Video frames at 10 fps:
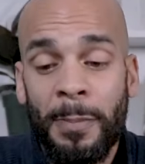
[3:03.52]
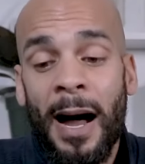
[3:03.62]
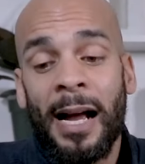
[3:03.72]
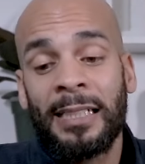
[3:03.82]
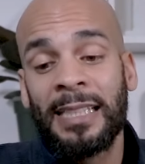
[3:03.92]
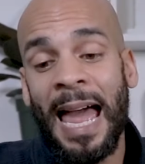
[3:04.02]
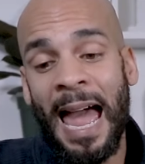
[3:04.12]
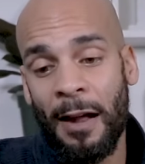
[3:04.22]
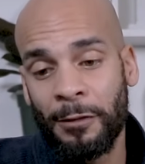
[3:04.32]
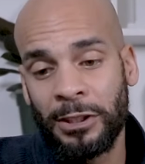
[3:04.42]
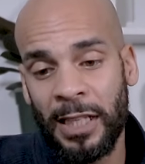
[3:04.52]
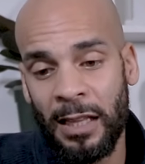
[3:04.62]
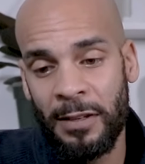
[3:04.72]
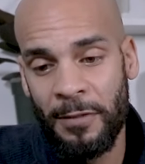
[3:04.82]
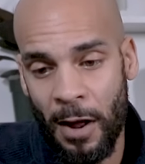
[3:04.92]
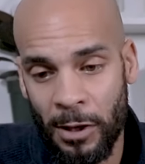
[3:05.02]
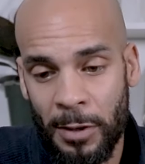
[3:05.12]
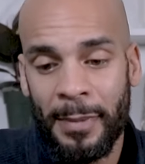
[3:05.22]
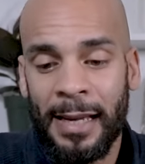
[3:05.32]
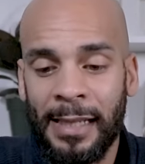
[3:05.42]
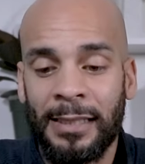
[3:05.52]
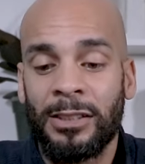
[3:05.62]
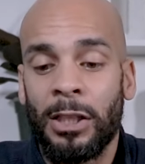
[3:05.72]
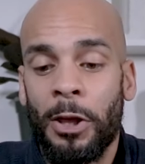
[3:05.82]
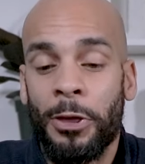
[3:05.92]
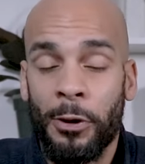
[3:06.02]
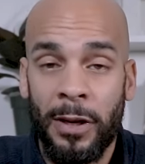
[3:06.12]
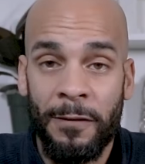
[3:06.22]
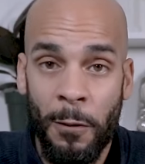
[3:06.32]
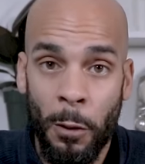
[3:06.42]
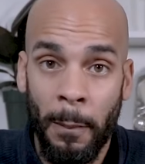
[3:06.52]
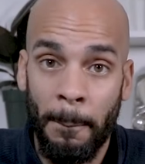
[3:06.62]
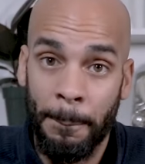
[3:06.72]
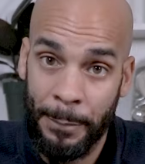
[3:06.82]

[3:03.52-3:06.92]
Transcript: S P Y's average daily volume is thirty-four